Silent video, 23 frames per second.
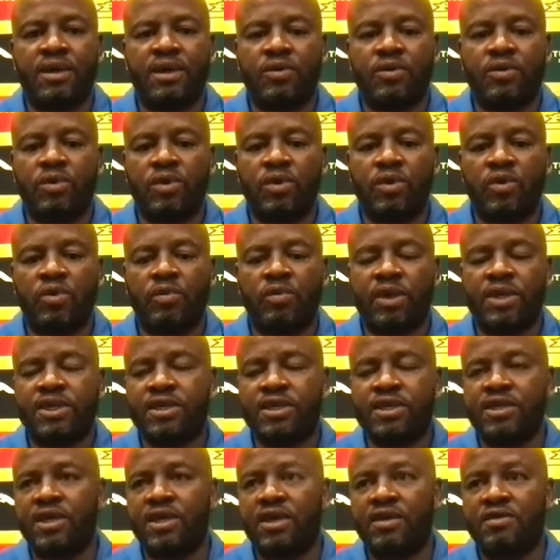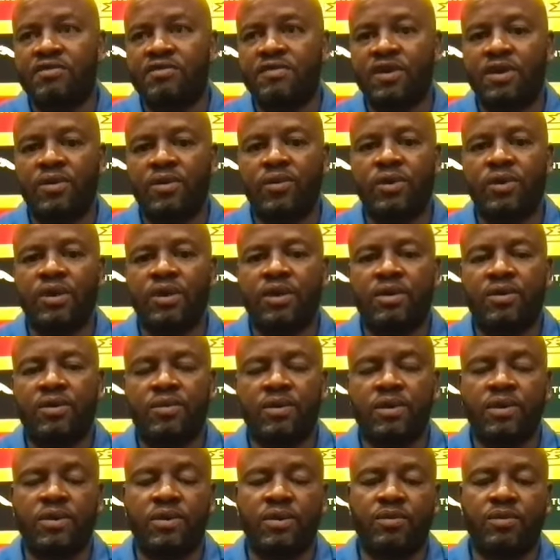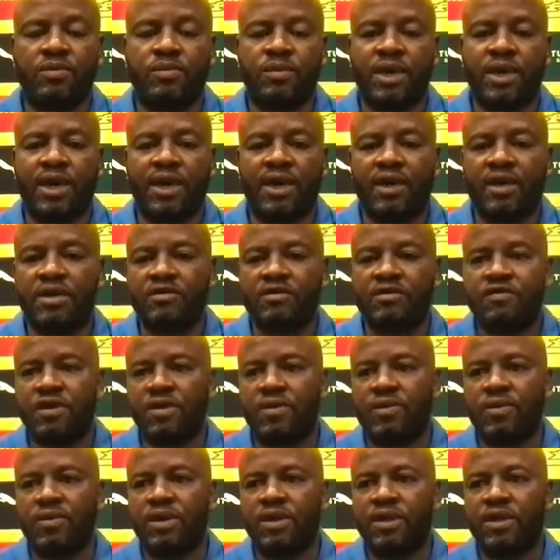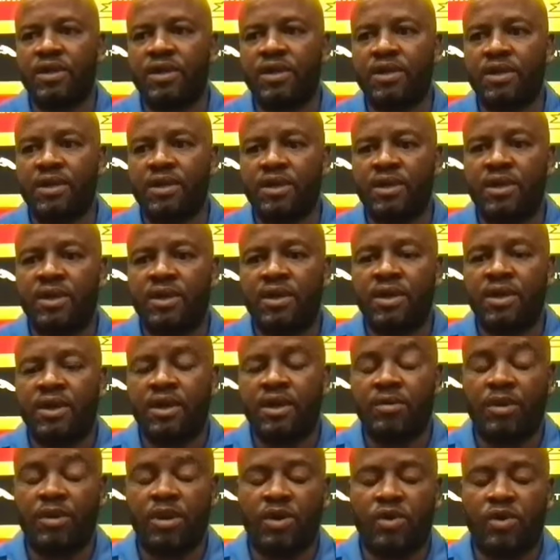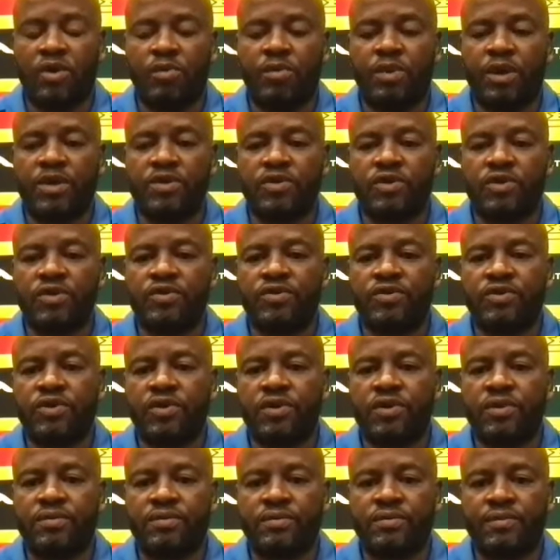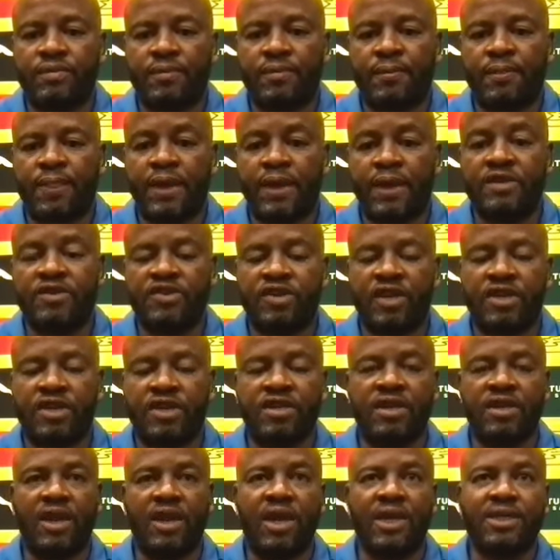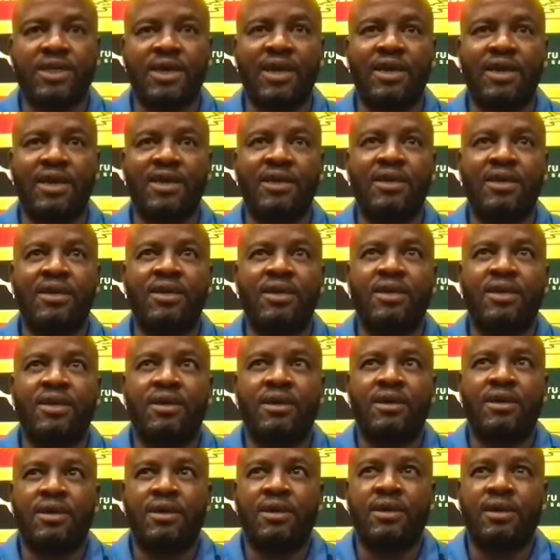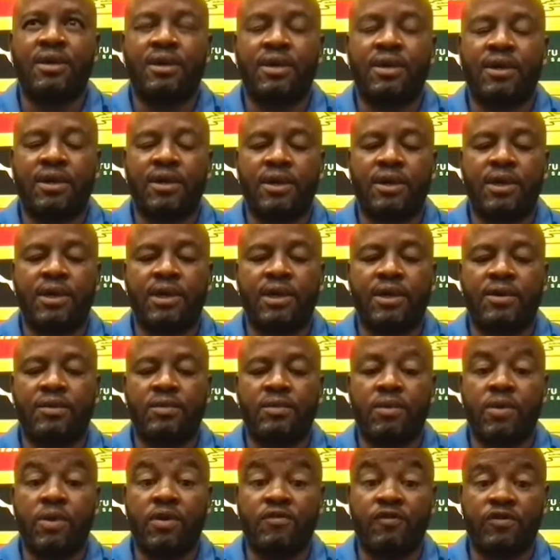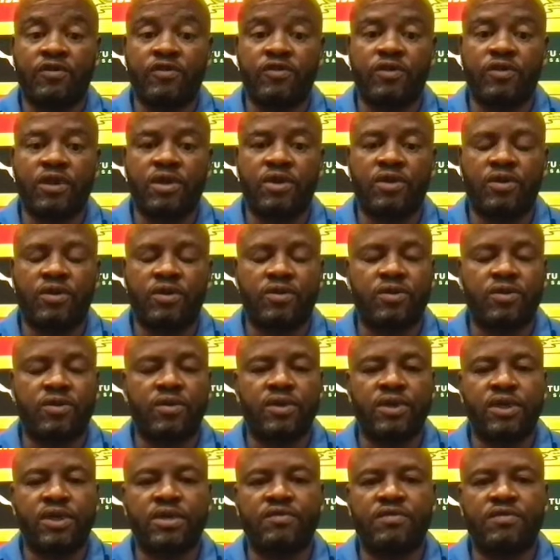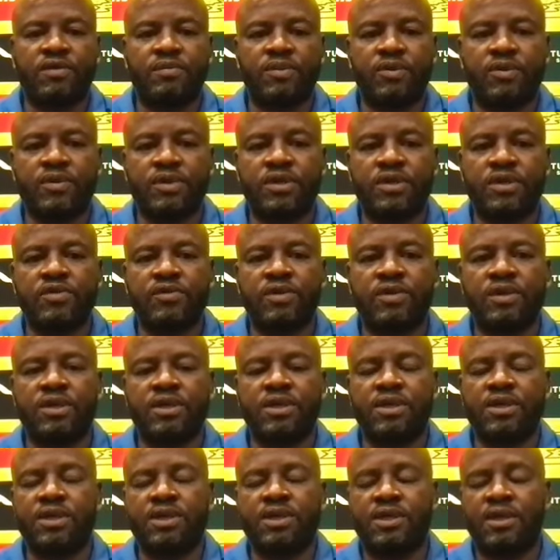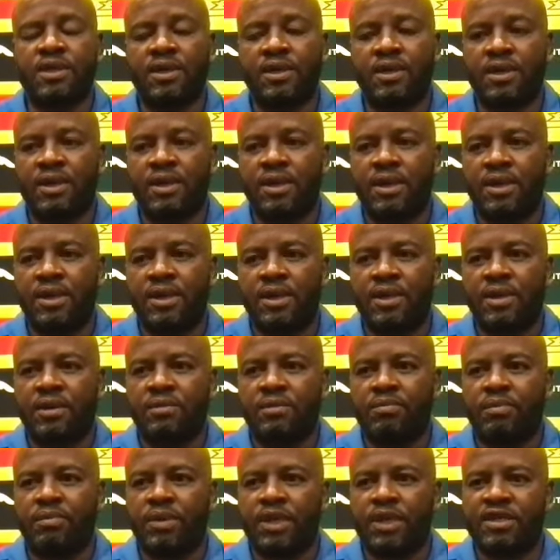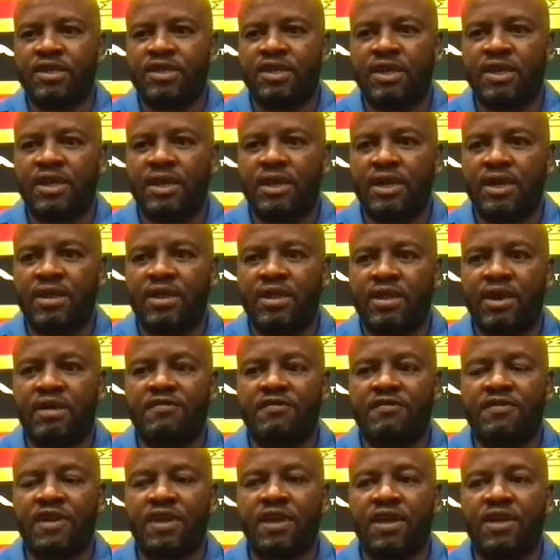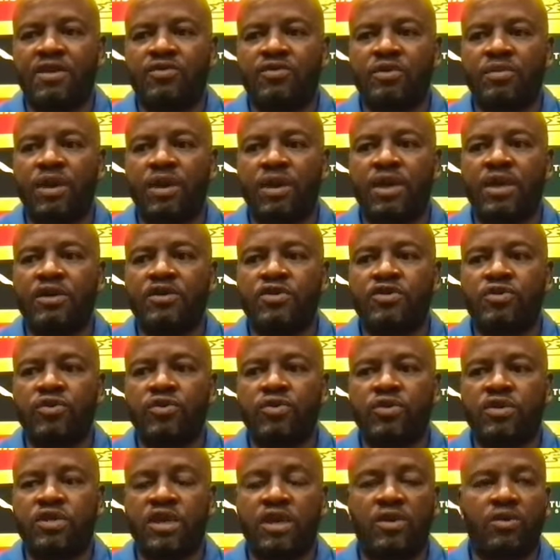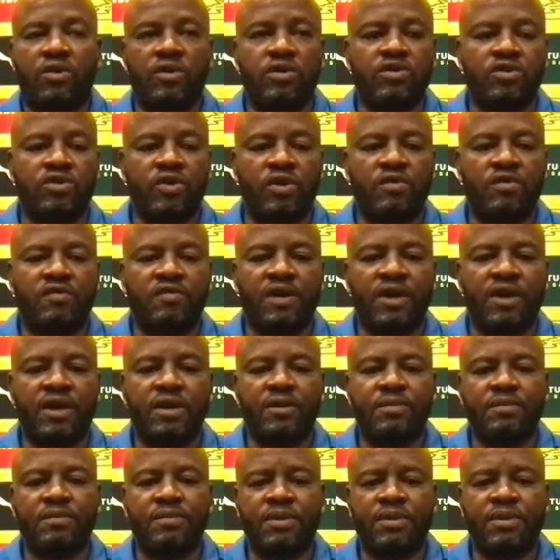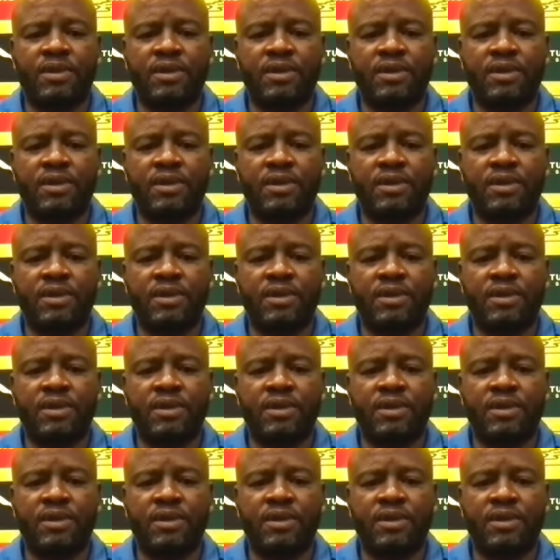and we know Masia is very quick, we know Mkaka is very quick, and Makgoba is also a threat in the last line. We were fortunate not to concede from those situations. But I think after that, we managed to take control of the game,